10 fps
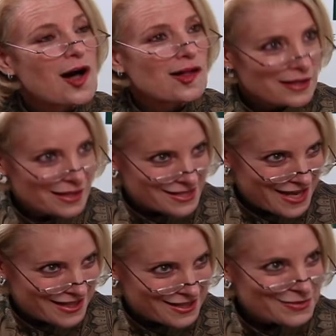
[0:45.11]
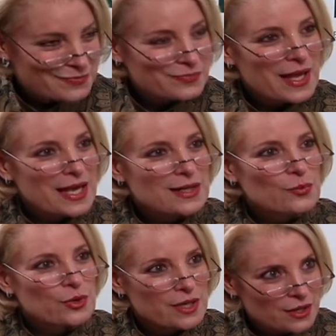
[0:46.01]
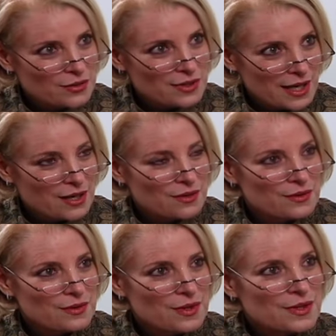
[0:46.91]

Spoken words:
ALK data. And we're here now